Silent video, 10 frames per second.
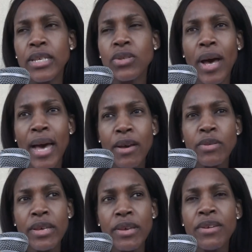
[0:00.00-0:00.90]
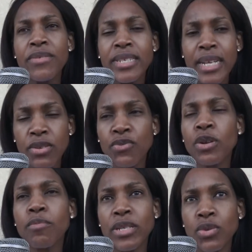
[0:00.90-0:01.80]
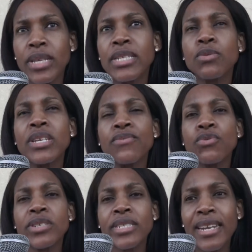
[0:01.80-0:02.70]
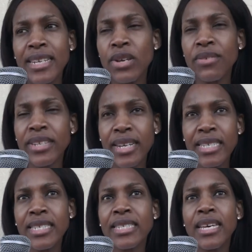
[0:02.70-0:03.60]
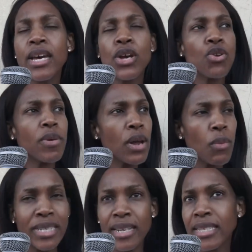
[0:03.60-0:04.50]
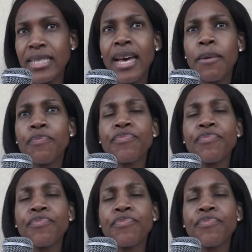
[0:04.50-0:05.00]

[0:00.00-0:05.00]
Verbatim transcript: So uh, every child of God must know that if you, challenge, you have challenges, no matter what challenges are,